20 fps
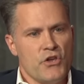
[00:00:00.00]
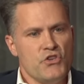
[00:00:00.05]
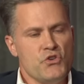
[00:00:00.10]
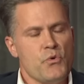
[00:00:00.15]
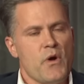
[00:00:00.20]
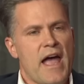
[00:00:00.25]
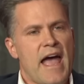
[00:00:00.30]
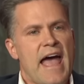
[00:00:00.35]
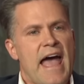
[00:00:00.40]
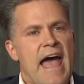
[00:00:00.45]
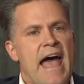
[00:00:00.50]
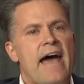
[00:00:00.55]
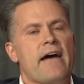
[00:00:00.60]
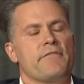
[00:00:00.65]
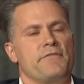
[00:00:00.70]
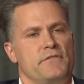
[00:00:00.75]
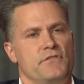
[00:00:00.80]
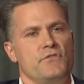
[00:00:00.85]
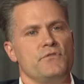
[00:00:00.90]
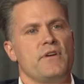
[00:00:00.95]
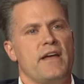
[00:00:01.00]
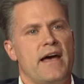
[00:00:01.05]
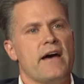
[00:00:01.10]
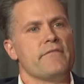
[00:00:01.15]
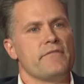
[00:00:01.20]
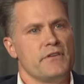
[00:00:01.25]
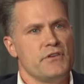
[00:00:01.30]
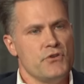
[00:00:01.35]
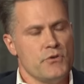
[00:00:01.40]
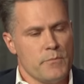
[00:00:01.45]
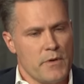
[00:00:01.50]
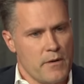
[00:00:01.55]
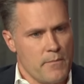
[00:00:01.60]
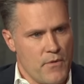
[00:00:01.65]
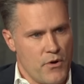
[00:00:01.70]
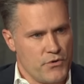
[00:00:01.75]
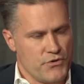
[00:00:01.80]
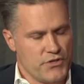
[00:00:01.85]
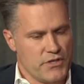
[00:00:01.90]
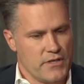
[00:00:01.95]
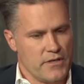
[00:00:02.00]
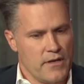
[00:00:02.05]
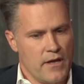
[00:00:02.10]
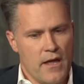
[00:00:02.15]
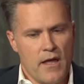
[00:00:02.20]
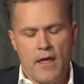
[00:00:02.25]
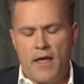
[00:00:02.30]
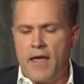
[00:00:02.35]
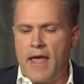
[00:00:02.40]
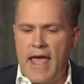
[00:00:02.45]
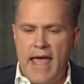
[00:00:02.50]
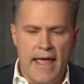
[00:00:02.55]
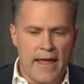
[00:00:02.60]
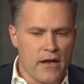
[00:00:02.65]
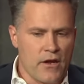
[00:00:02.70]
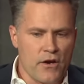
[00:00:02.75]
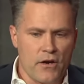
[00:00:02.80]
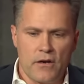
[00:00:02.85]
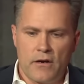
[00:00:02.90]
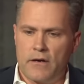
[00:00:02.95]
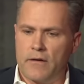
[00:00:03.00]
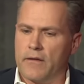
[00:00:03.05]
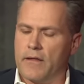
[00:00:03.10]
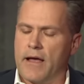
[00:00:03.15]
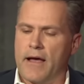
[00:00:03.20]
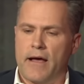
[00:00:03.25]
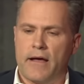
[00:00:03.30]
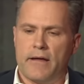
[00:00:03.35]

you have to have a human emotion anger,